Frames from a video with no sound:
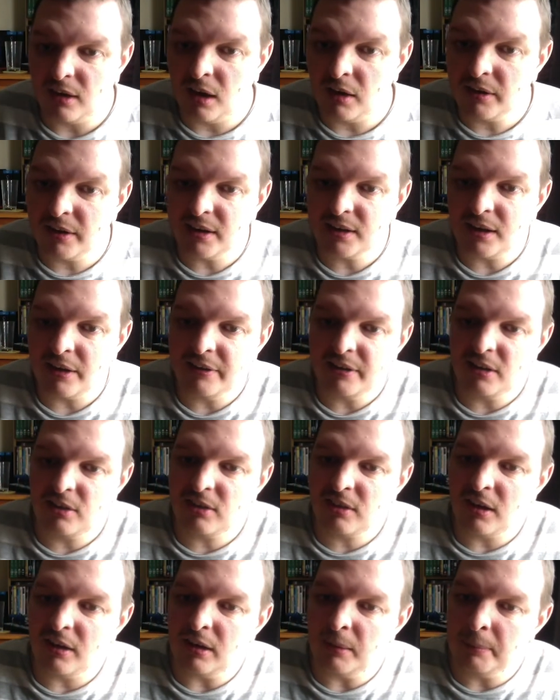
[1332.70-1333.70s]
I'm going to go in
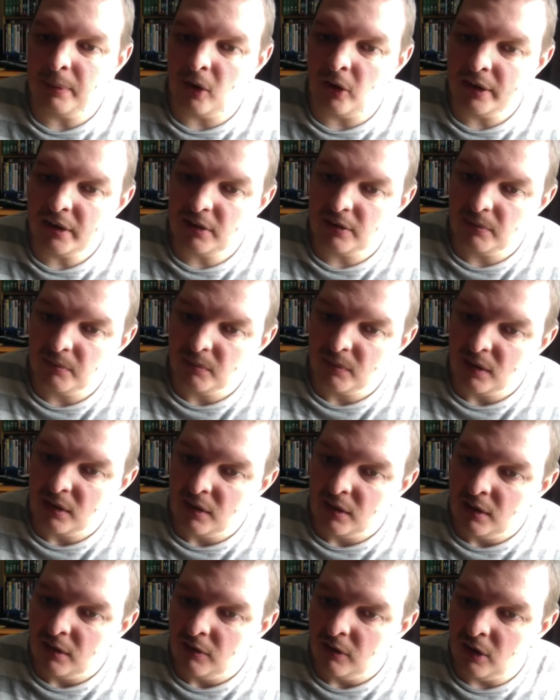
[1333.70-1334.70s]
this totally blind.
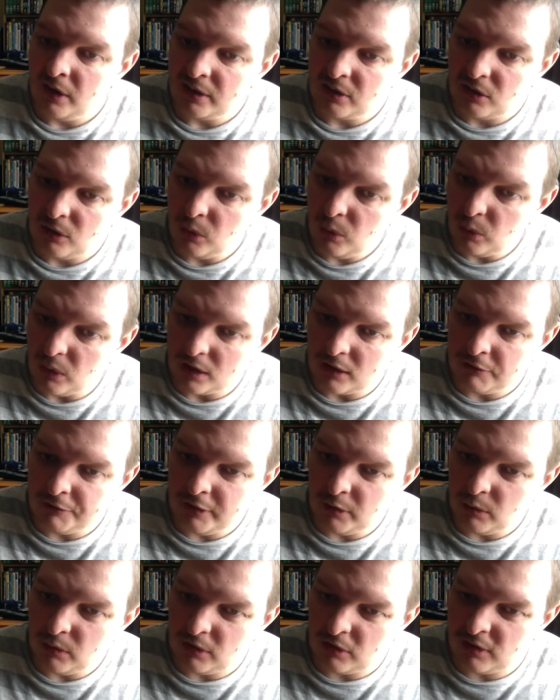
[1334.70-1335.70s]
Right, oh, I can
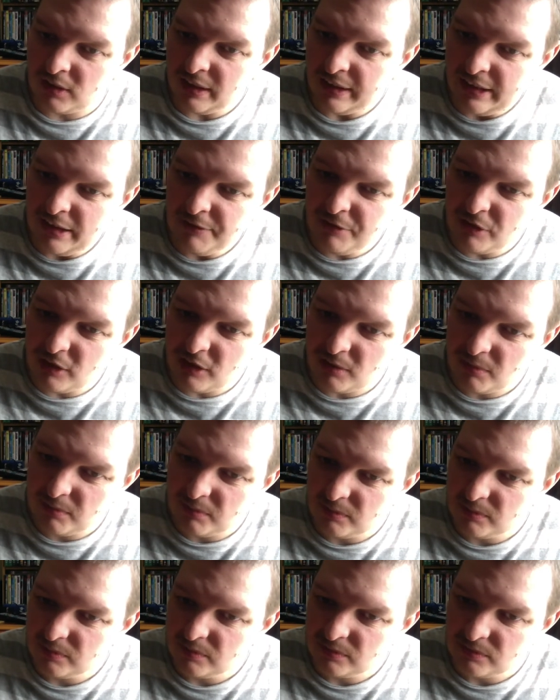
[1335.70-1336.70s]
feel the sleeves.
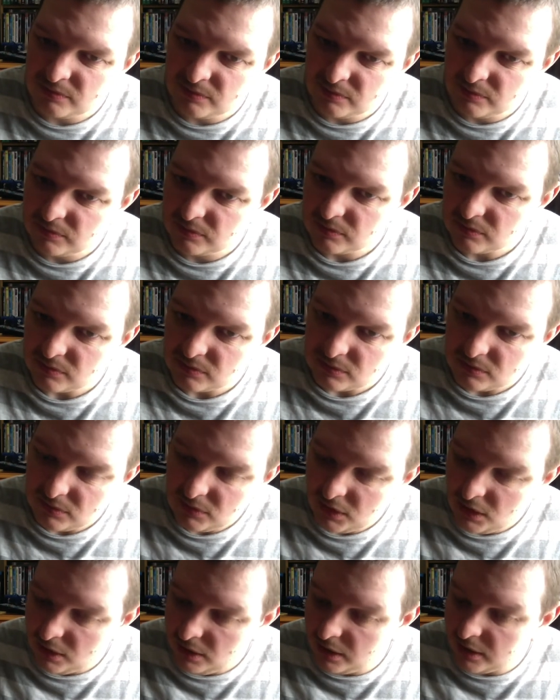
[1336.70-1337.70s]

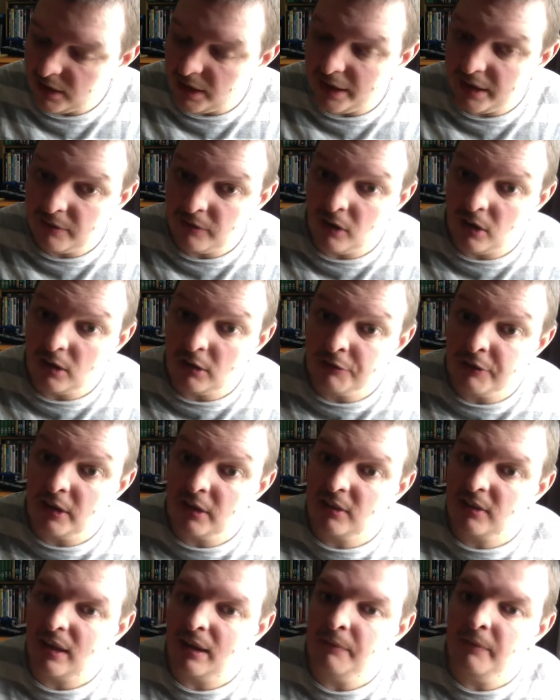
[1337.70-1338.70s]
Okay, right, the
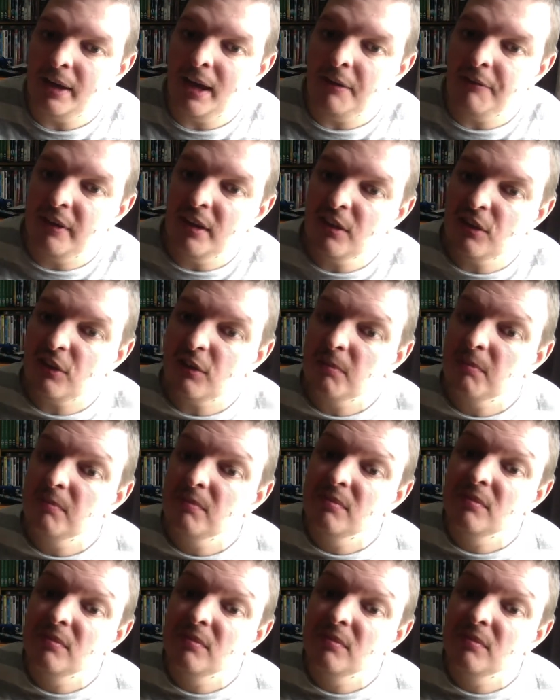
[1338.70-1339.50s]
first game we have is...